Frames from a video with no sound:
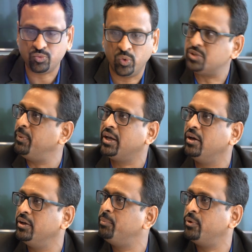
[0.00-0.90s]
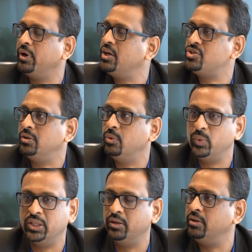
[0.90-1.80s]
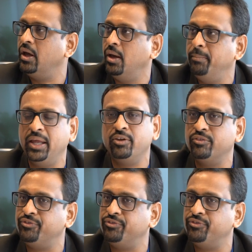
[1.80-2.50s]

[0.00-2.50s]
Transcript: What's my career progression within any of the